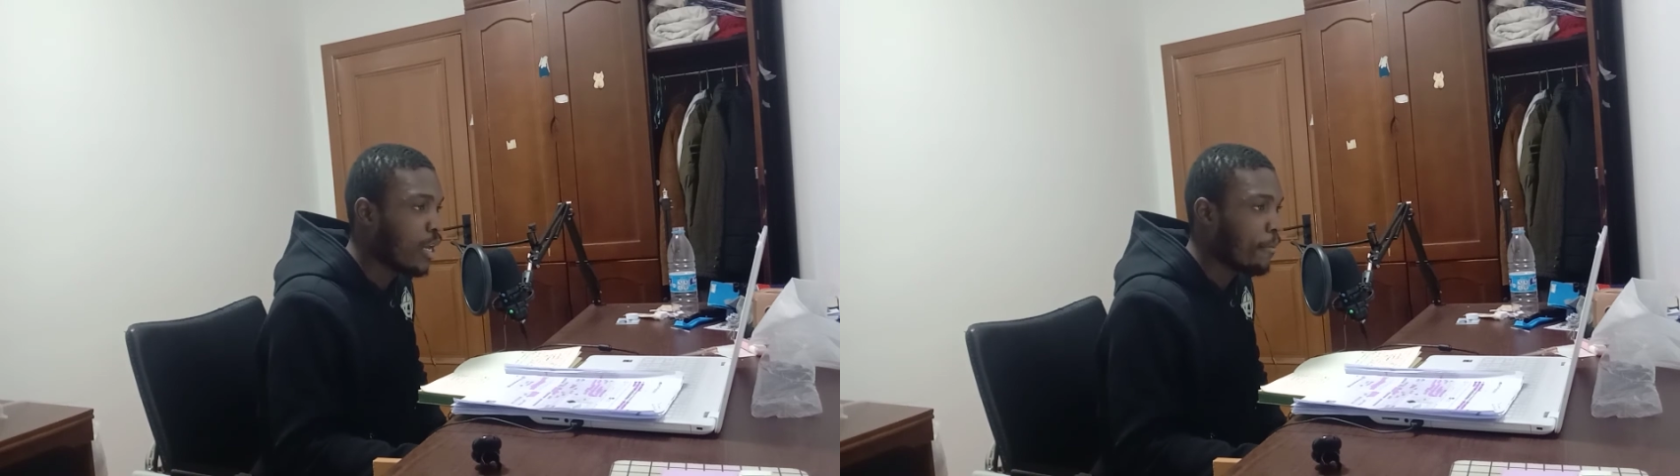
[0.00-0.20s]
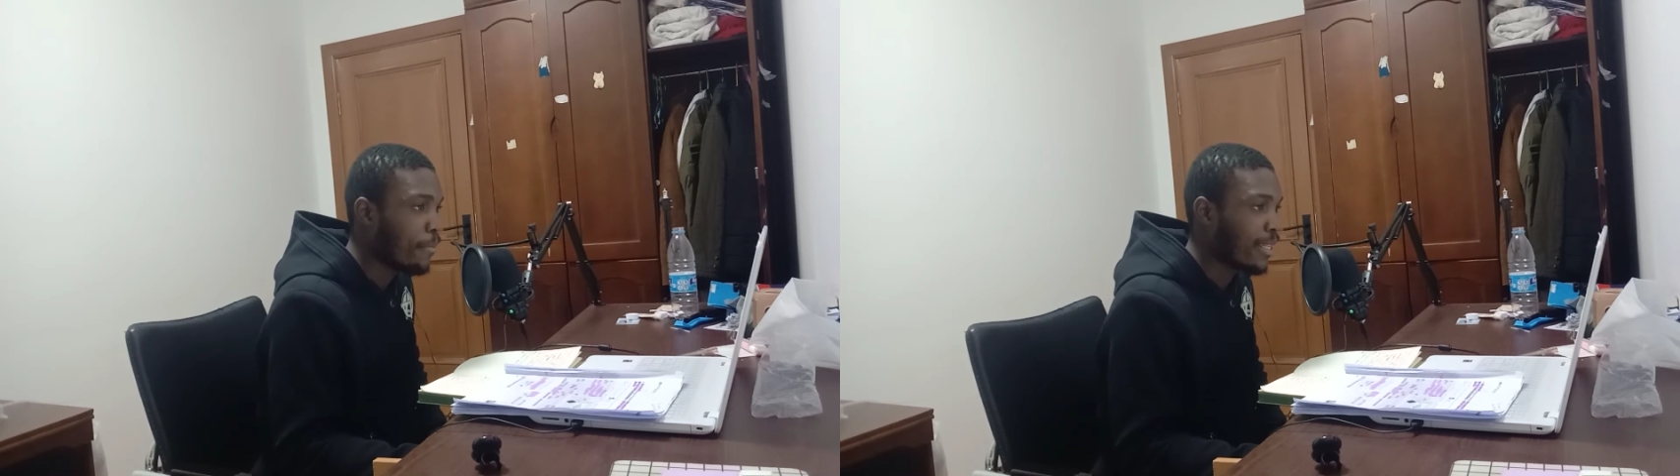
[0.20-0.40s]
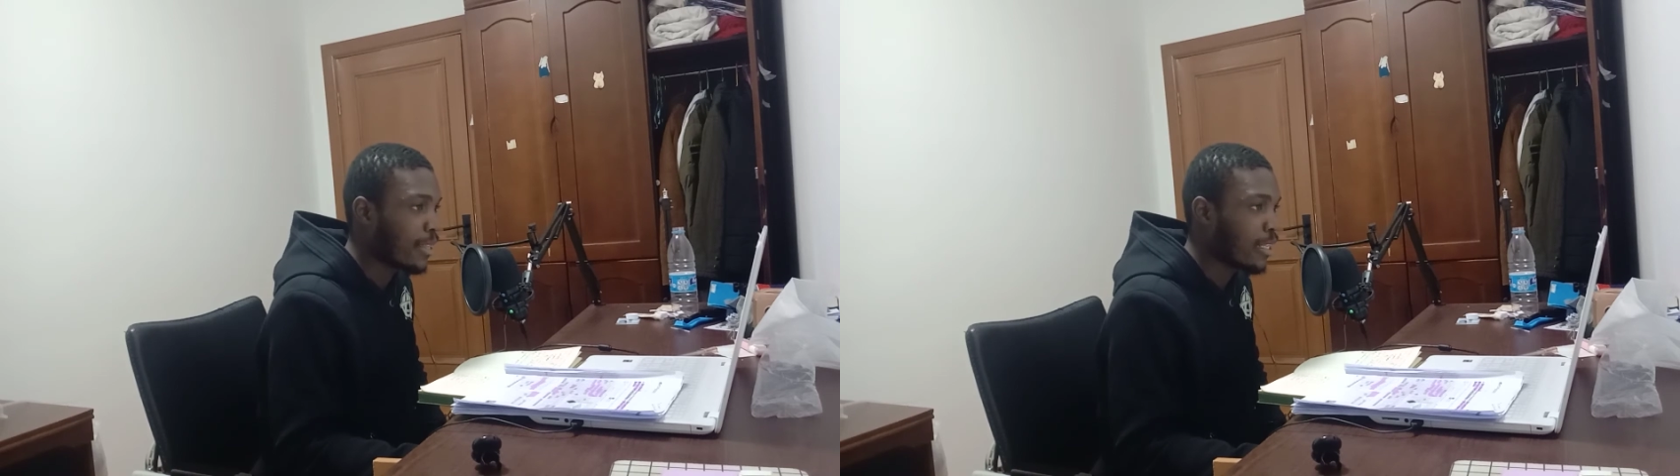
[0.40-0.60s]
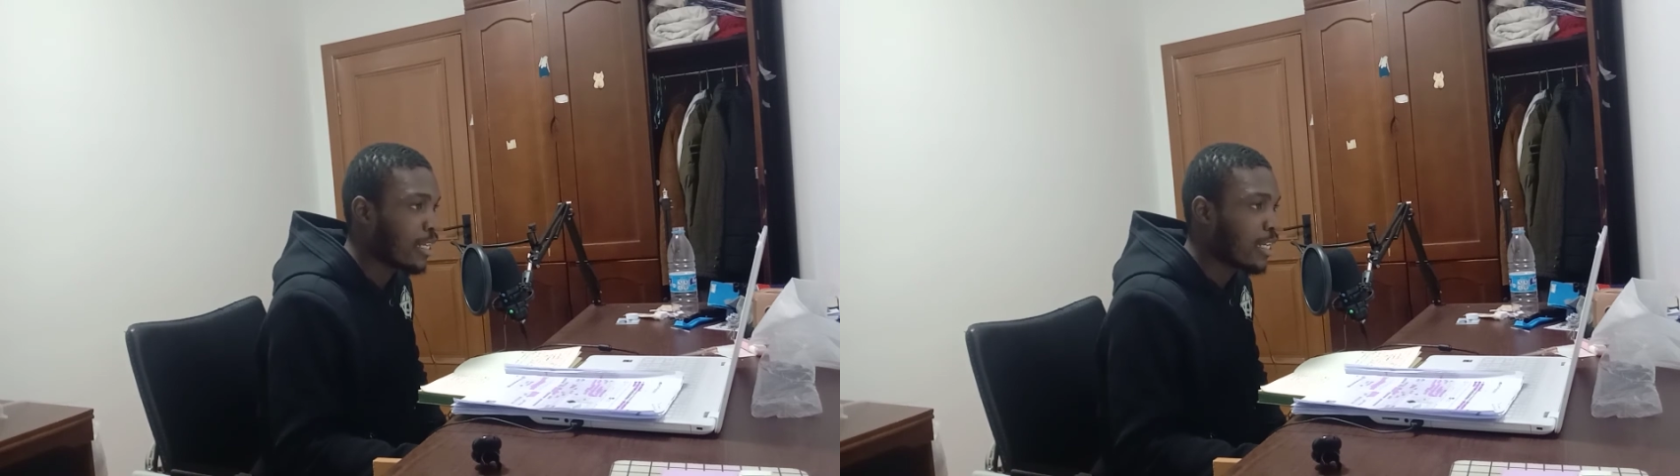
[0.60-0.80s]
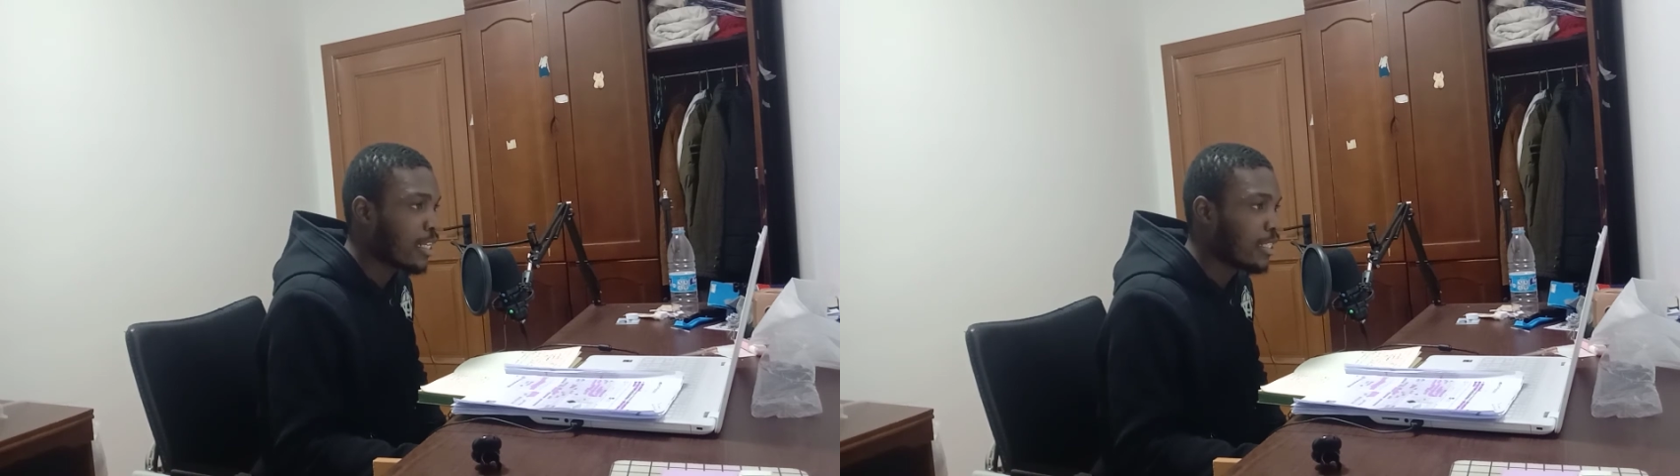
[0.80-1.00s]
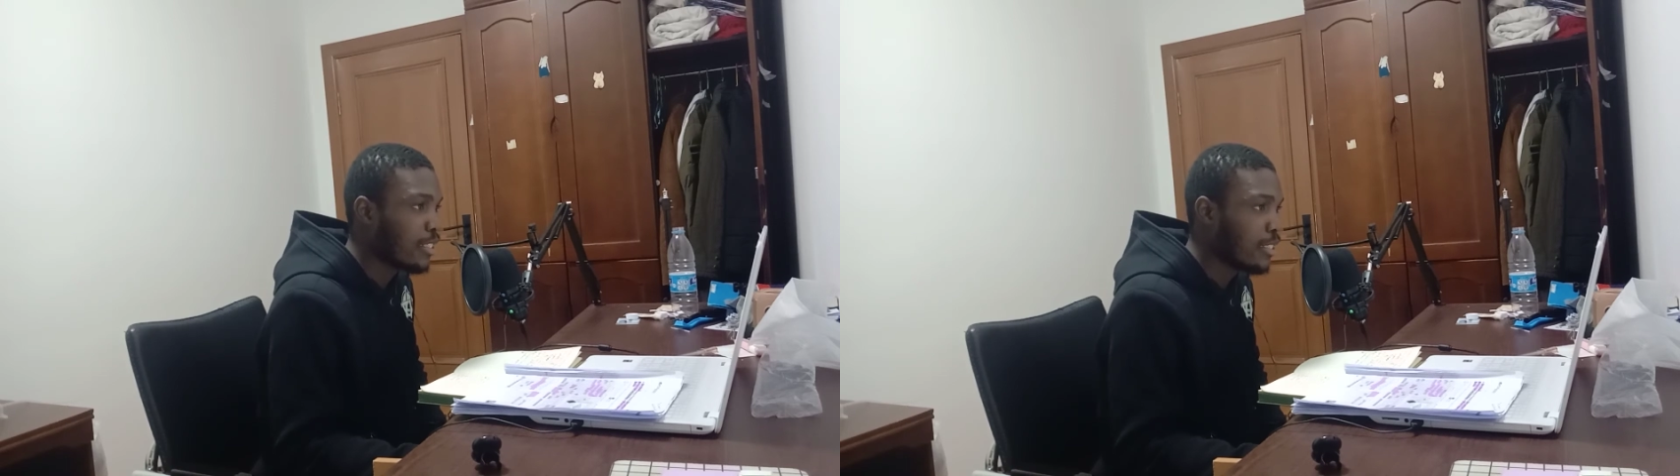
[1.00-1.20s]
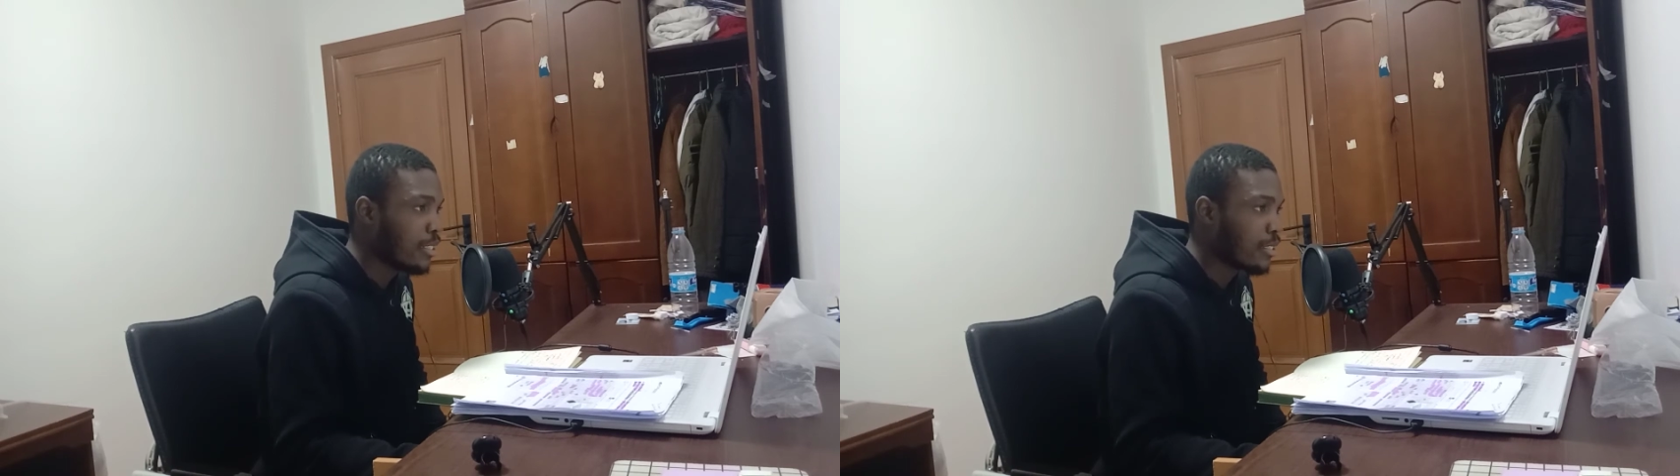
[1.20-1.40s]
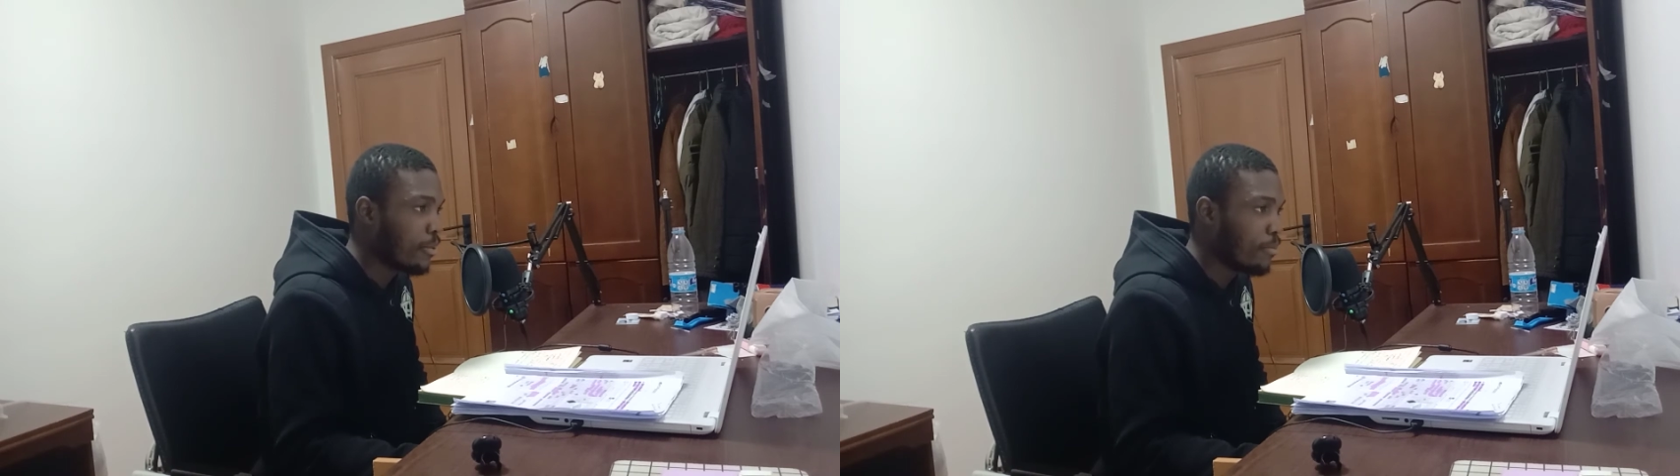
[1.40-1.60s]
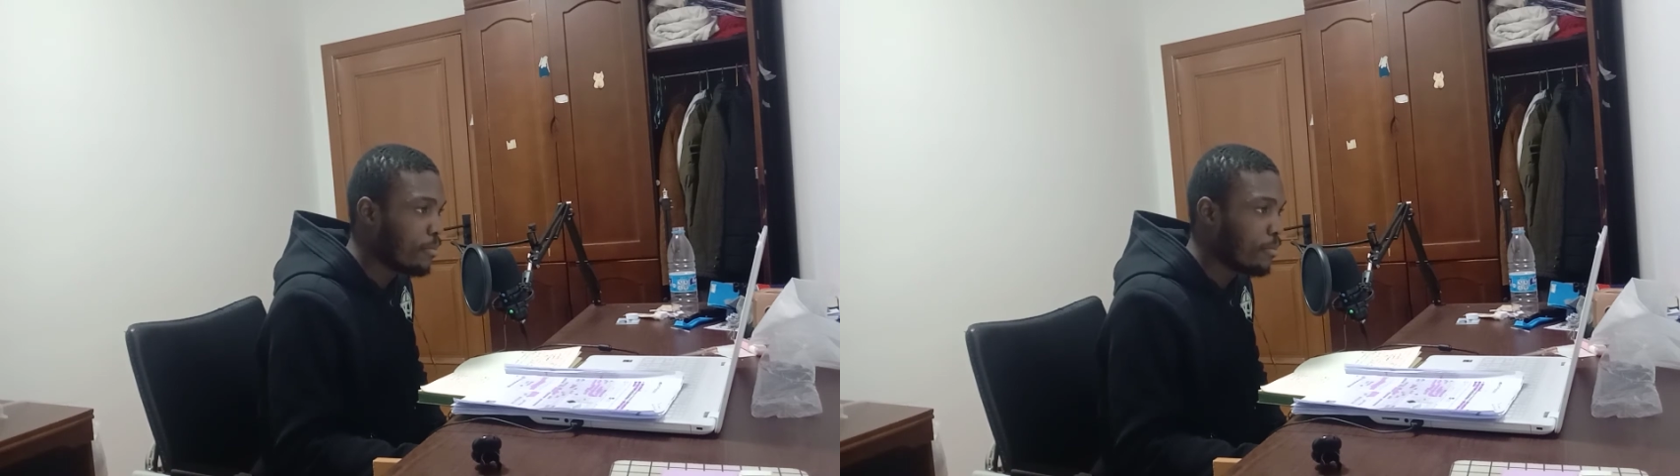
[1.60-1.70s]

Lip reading: But this